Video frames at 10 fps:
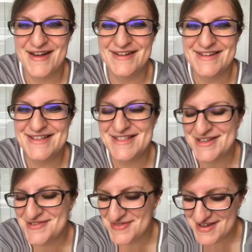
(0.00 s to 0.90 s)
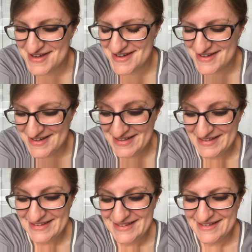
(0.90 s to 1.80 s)
an ECV,
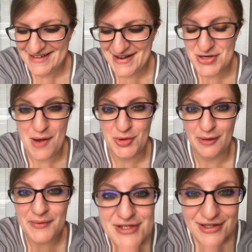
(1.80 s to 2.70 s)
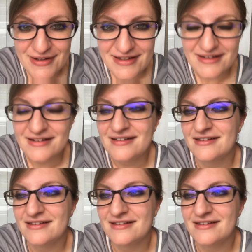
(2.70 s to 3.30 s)
not purposely.